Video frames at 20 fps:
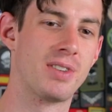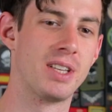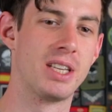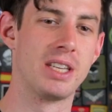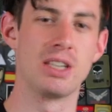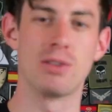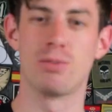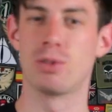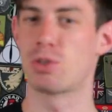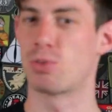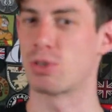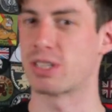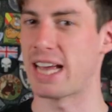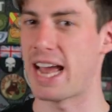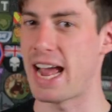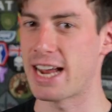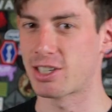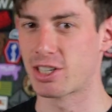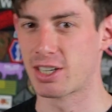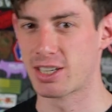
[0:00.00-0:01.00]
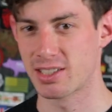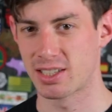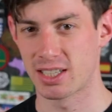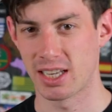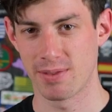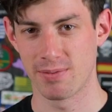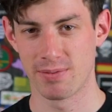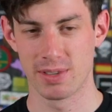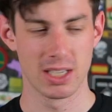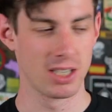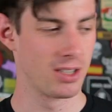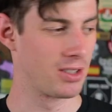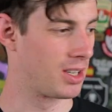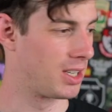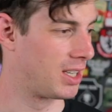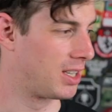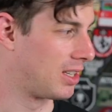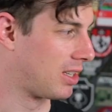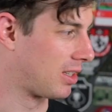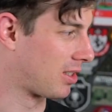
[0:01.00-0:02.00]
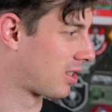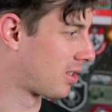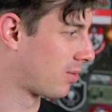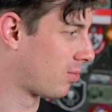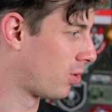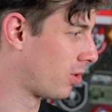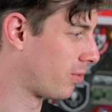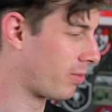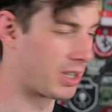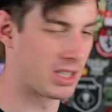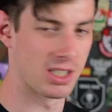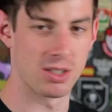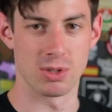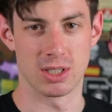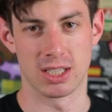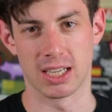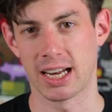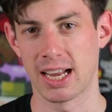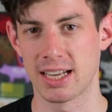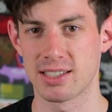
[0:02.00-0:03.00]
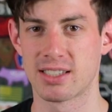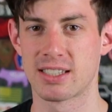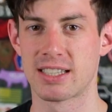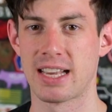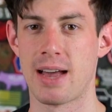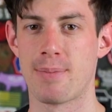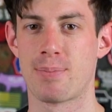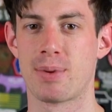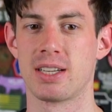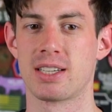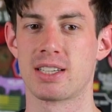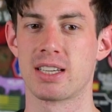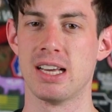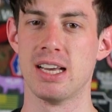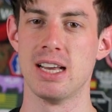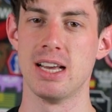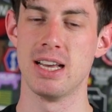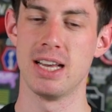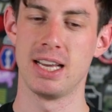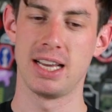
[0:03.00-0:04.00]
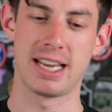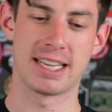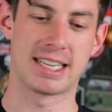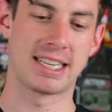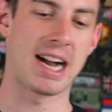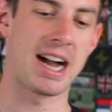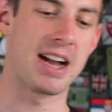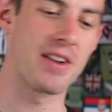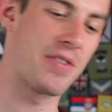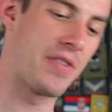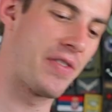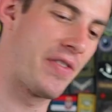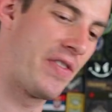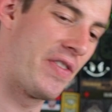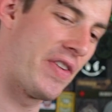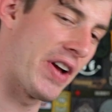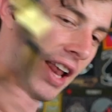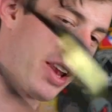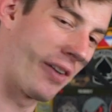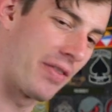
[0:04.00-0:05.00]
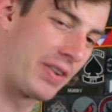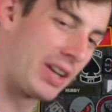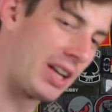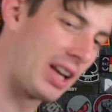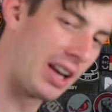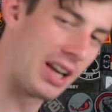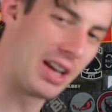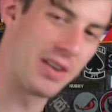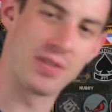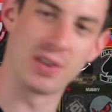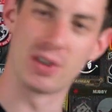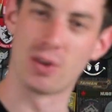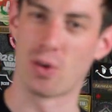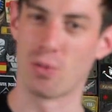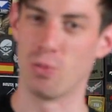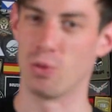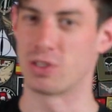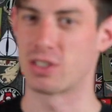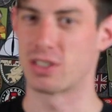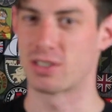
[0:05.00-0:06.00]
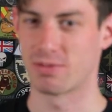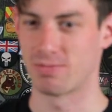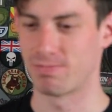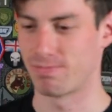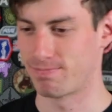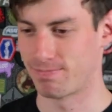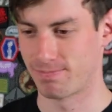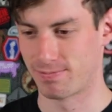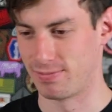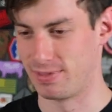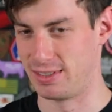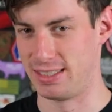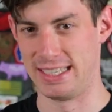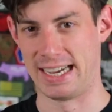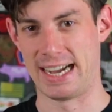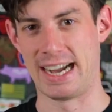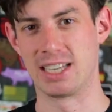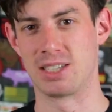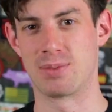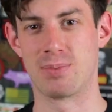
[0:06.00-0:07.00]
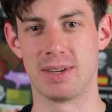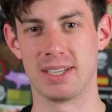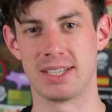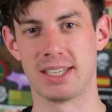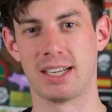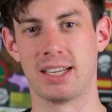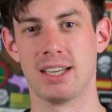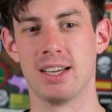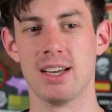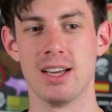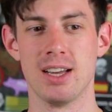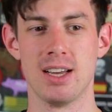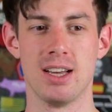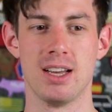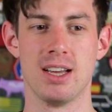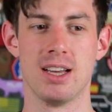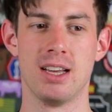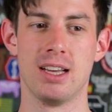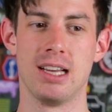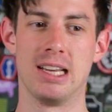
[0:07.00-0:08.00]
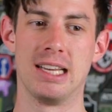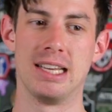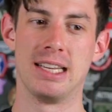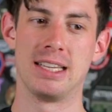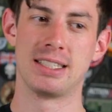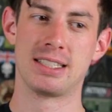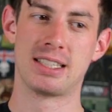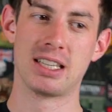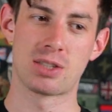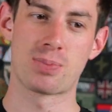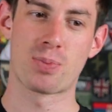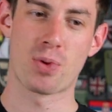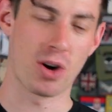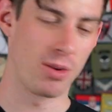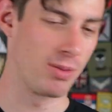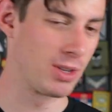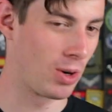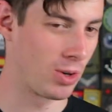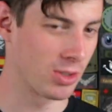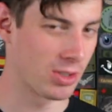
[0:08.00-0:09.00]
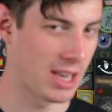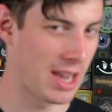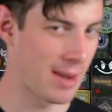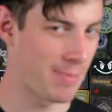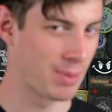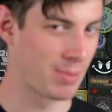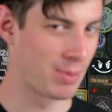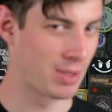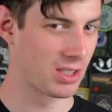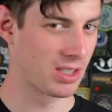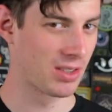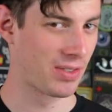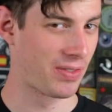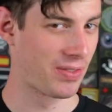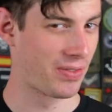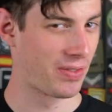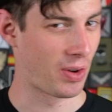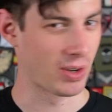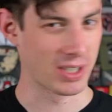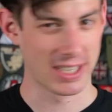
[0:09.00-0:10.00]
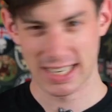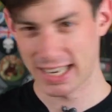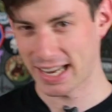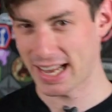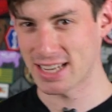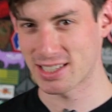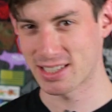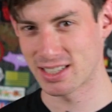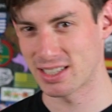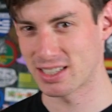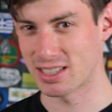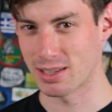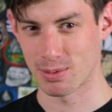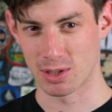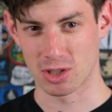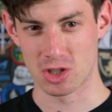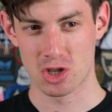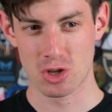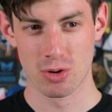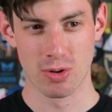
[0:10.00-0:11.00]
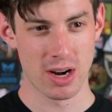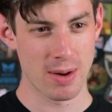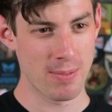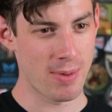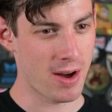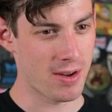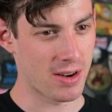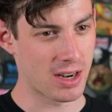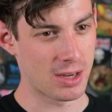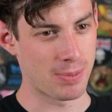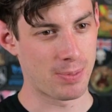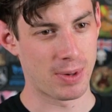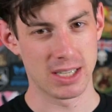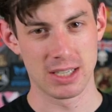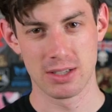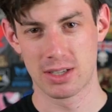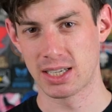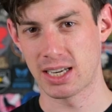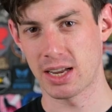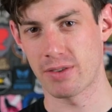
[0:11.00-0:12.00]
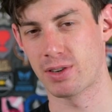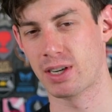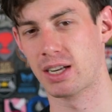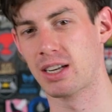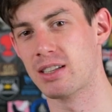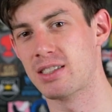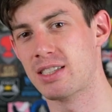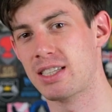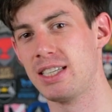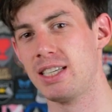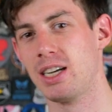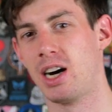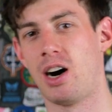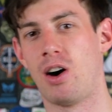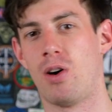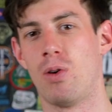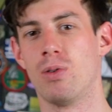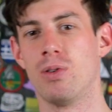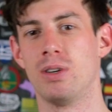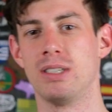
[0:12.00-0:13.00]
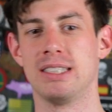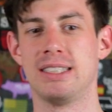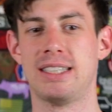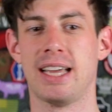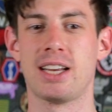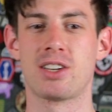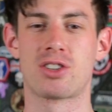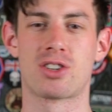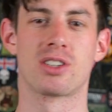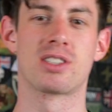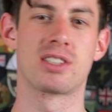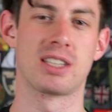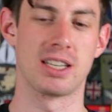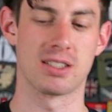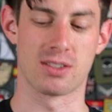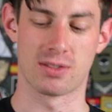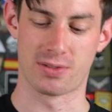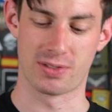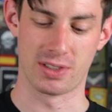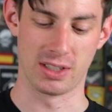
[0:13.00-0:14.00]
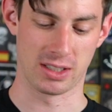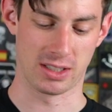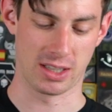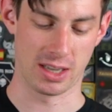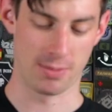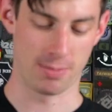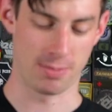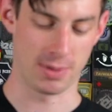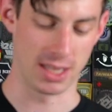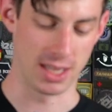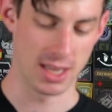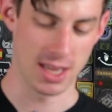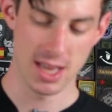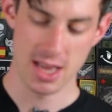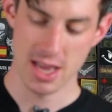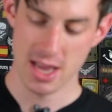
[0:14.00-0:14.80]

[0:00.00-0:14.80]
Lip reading: video, which was actually the same video as the one where this with the glasses happened, a guy fell off a cliff and almost died, basically. This probably also happened because of foggy glasses. I'm not sure about it, but you can definitely see how dangerous an airsoft field can be.